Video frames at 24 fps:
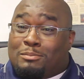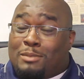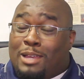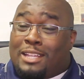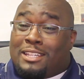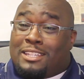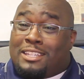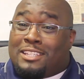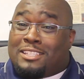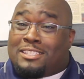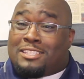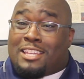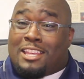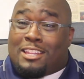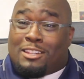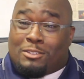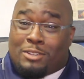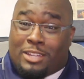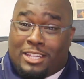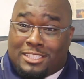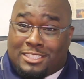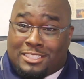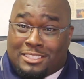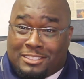My
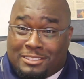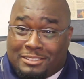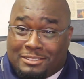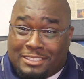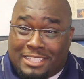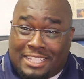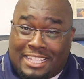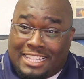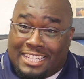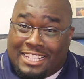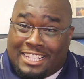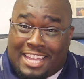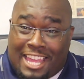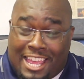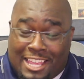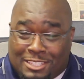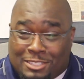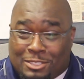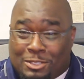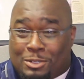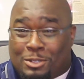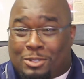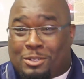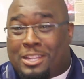deceleration, not
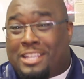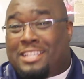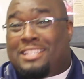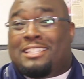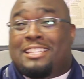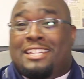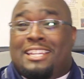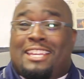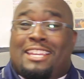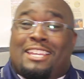so great.